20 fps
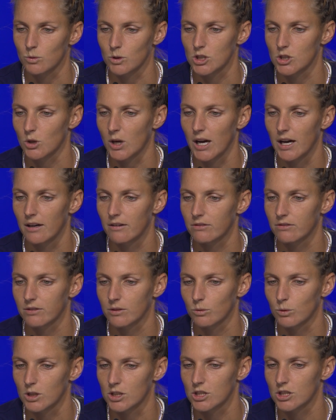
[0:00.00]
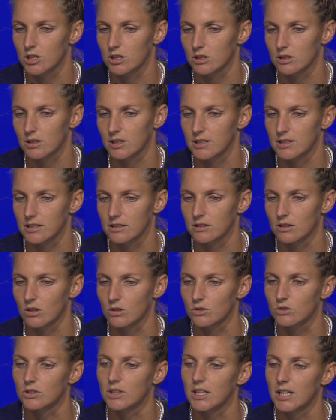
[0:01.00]
which you have, which this is
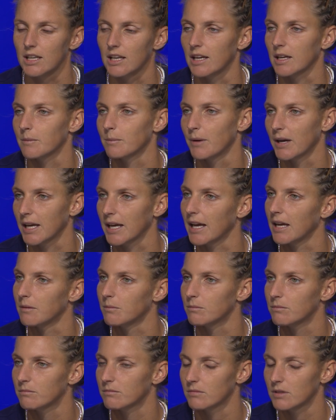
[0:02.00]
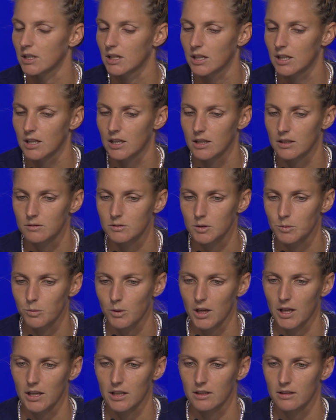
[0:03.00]
not really, like, my game to
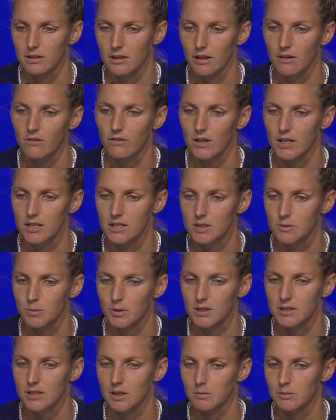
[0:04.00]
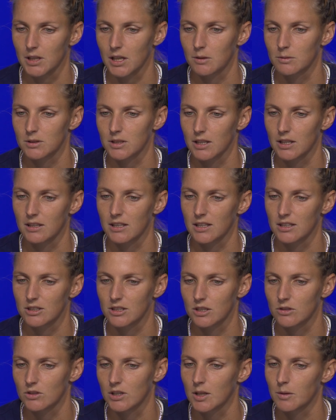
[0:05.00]
play defense, but sometimes I think
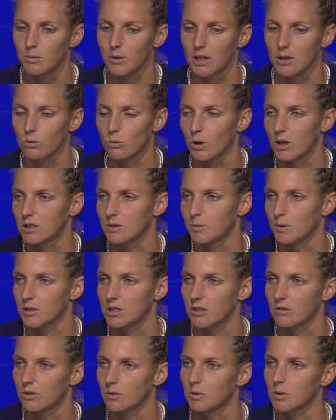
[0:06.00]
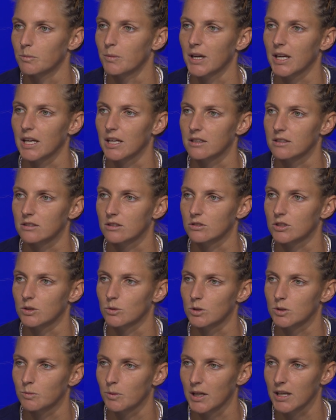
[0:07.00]
she really played well, especially from the back end, so she
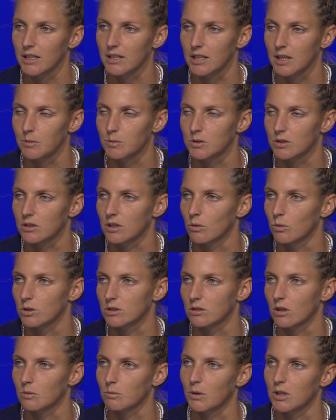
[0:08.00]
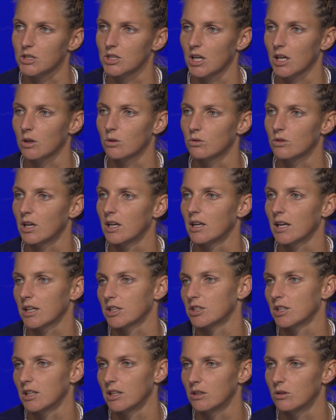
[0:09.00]
was playing deep, so there was not much I could
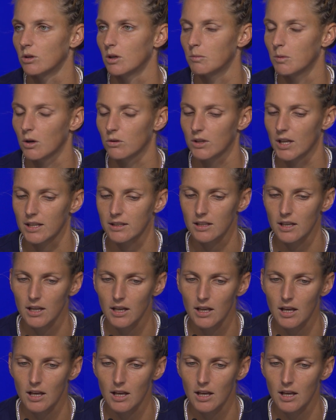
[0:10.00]
actually do about that.